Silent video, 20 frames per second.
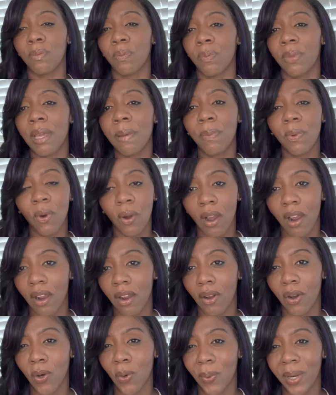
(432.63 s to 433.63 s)
People aren't
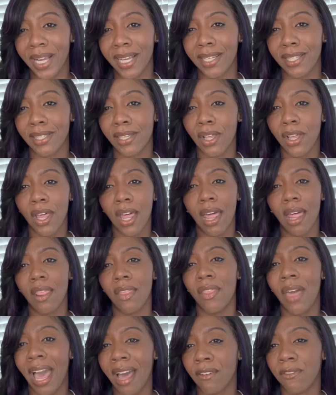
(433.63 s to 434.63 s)
always
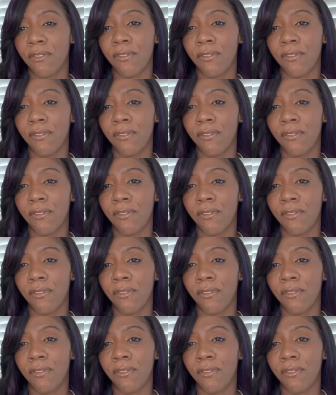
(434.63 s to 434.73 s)
that